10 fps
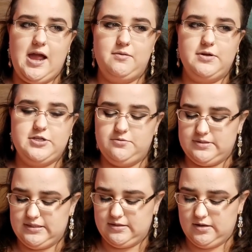I wish it
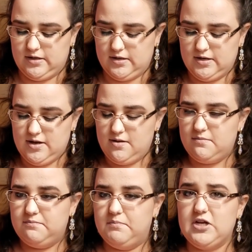was either,
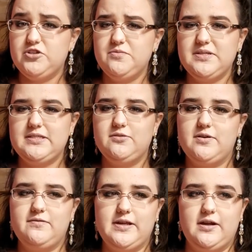mushroom is
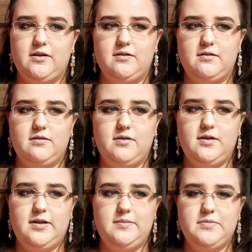sort of like a
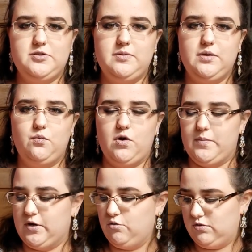in between
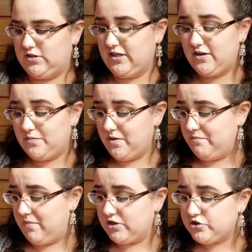warm and cool, so they could have
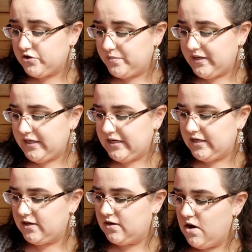put mushroom in
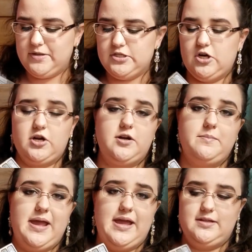here. Maybe a darker
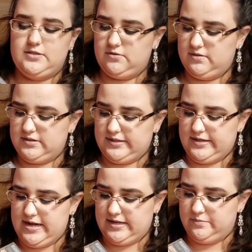matte, so it's like
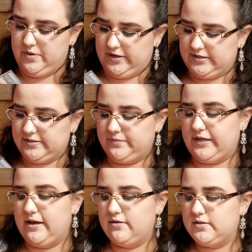Naked Buck and
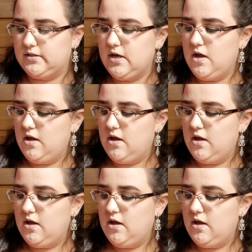something else,